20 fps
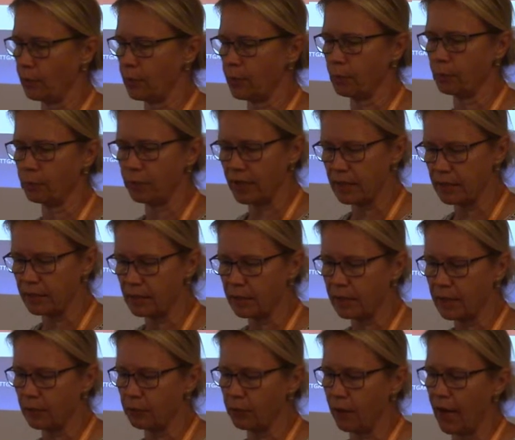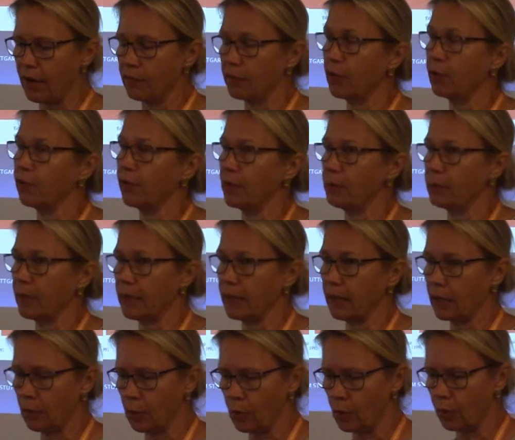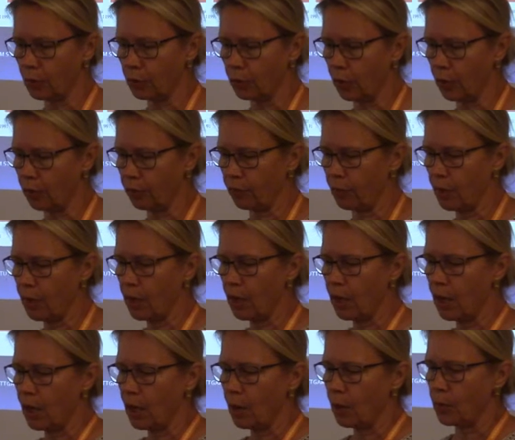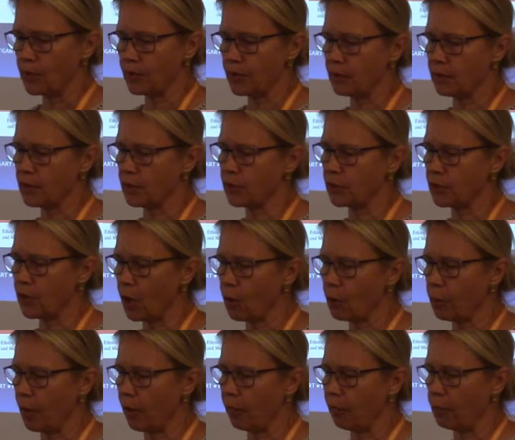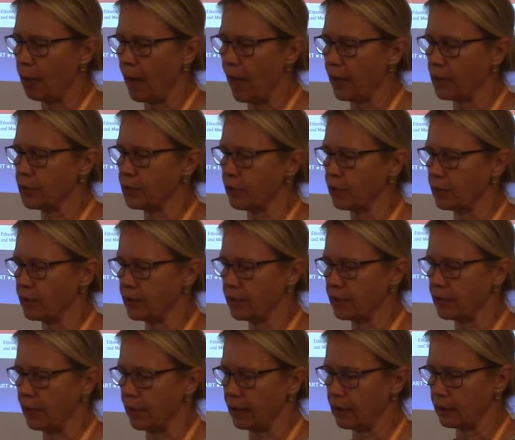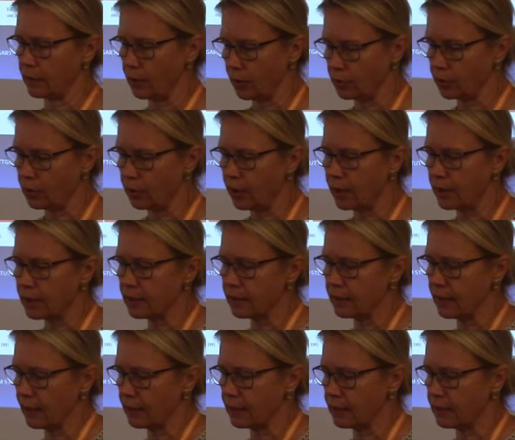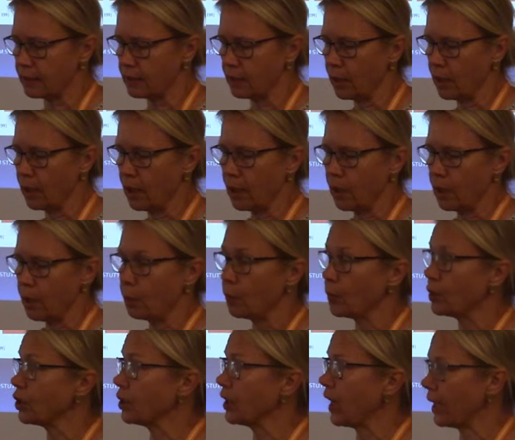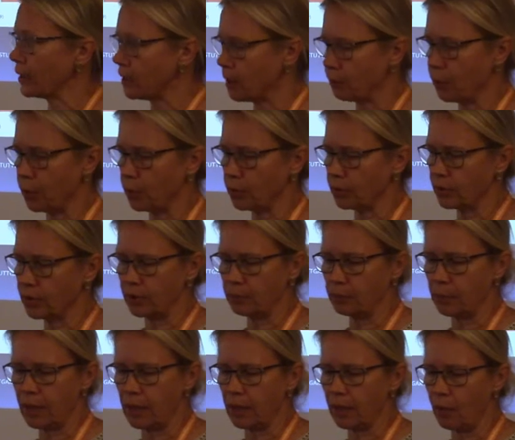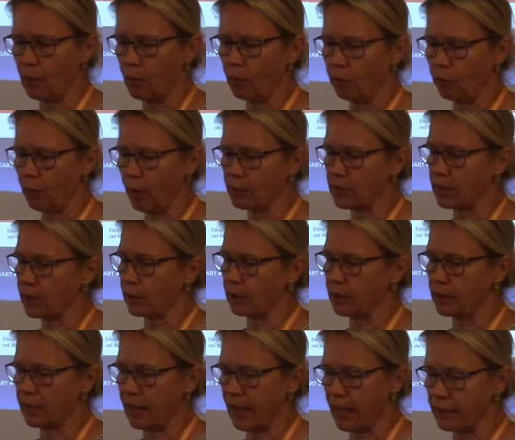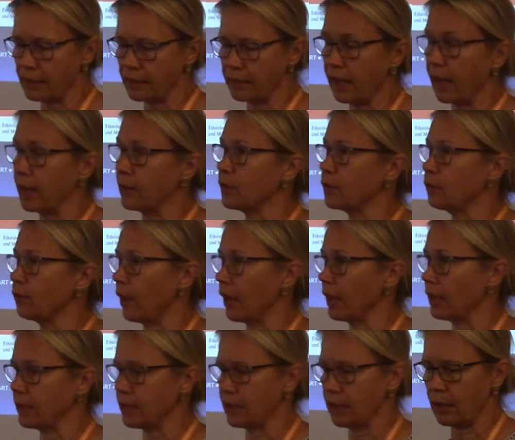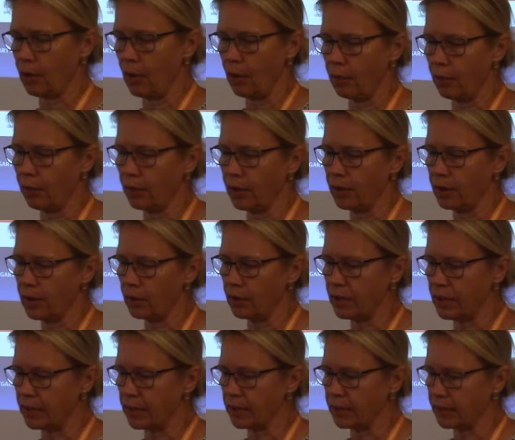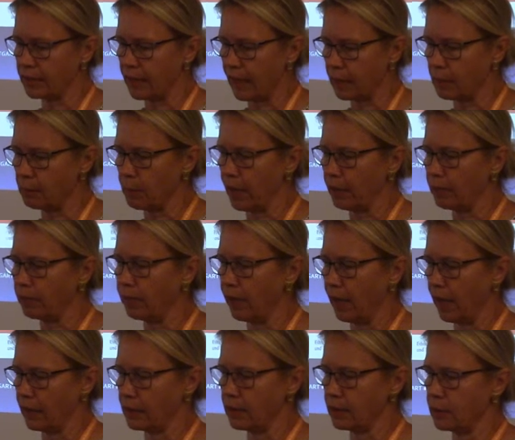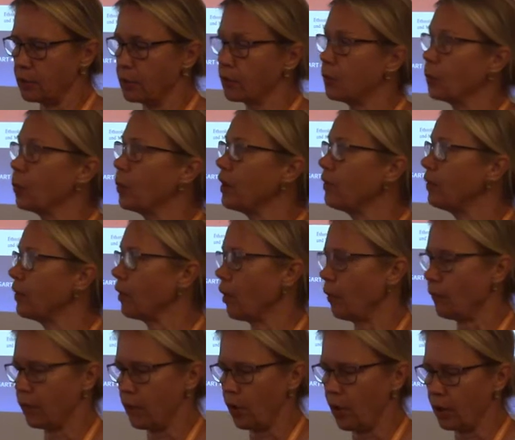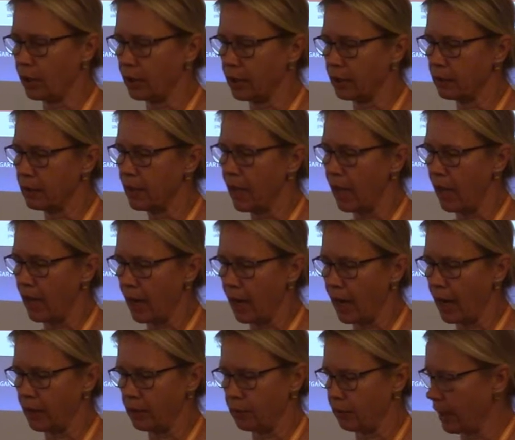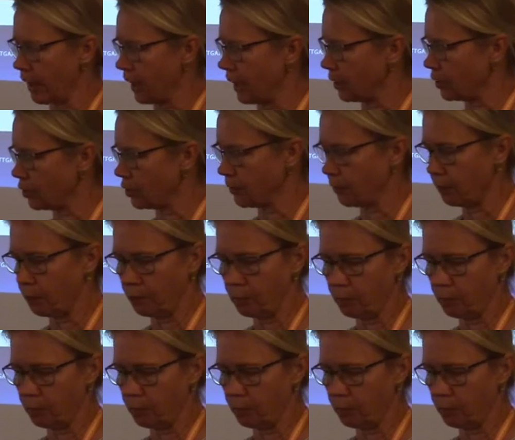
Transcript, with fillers: from the princely grave of Eberdingen-Hochdorf within the scope of my doctoral studies, which catapulted me from the textile variety of Neolithic settlement finds into the weaving of the early Iron Age.